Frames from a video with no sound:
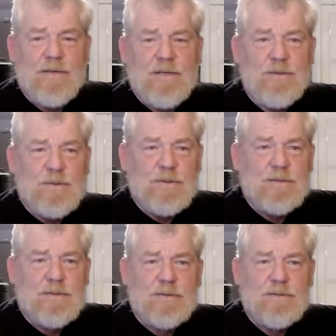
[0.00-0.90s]
the
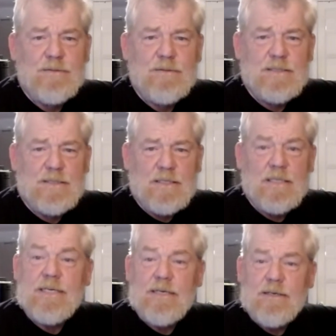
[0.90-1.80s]
neutrals, just the
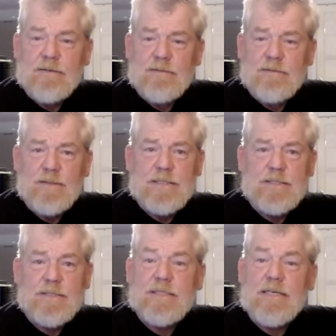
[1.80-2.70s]
clear
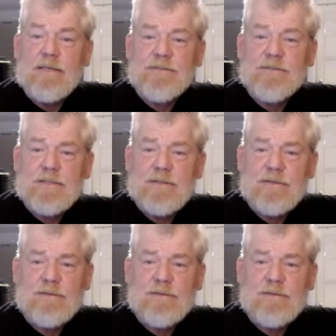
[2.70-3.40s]
do-it-yourselves.